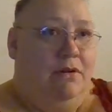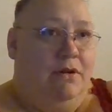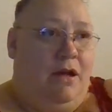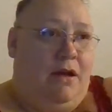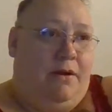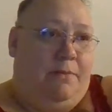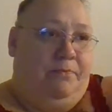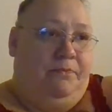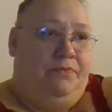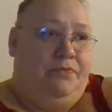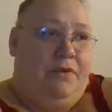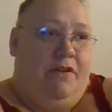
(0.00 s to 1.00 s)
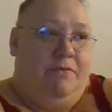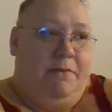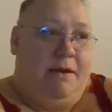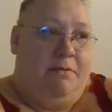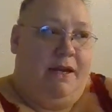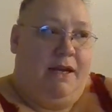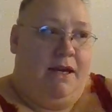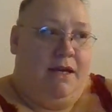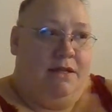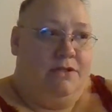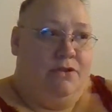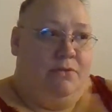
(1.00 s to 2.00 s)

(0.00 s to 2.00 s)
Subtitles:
of me and my kids,